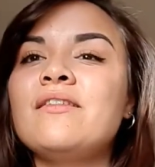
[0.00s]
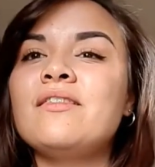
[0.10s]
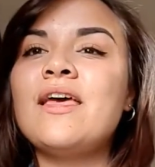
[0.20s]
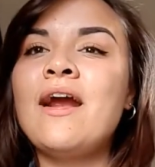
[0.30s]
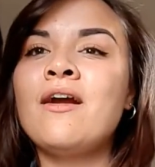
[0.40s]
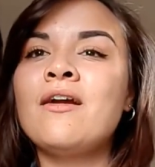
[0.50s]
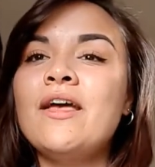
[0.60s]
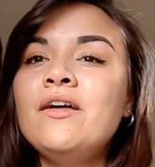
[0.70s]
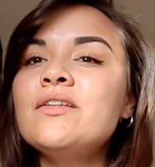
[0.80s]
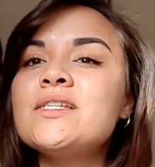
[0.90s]
their
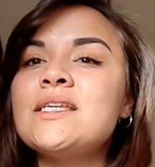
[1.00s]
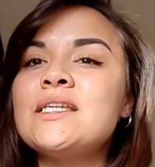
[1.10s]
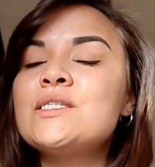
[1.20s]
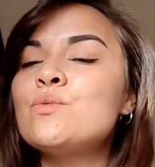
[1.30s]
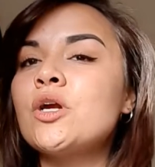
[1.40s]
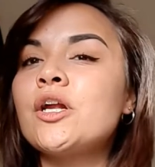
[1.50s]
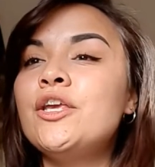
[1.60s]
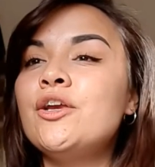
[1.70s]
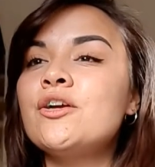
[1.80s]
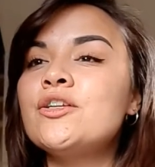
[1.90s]
illnesses were
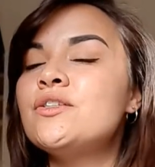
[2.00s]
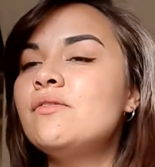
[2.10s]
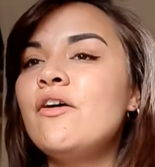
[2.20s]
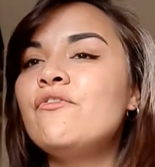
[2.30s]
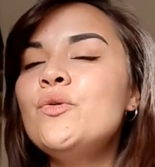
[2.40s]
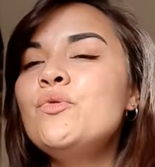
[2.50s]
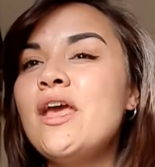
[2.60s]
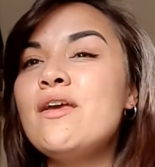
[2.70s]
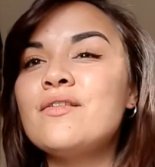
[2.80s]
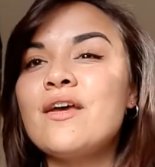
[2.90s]
cured a few
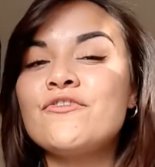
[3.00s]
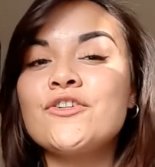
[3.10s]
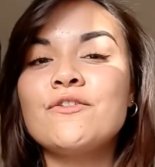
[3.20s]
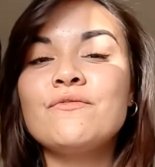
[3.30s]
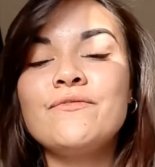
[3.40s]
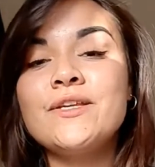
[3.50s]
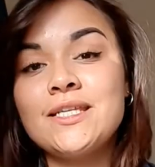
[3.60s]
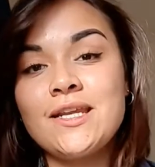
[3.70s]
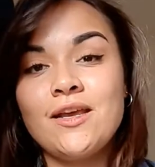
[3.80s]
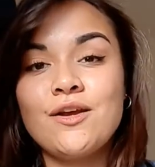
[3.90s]
days after
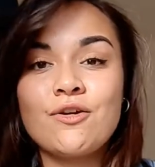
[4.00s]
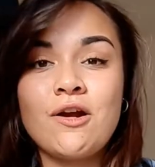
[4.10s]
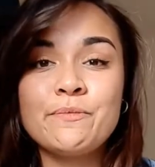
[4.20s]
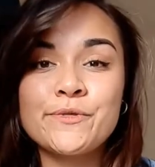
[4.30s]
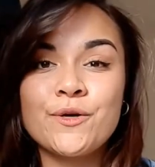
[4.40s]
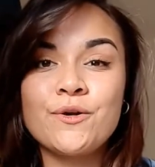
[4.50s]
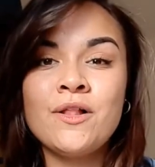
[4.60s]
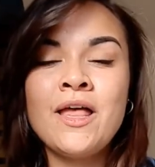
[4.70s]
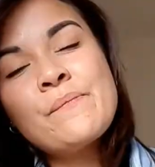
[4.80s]
visiting a crop circle.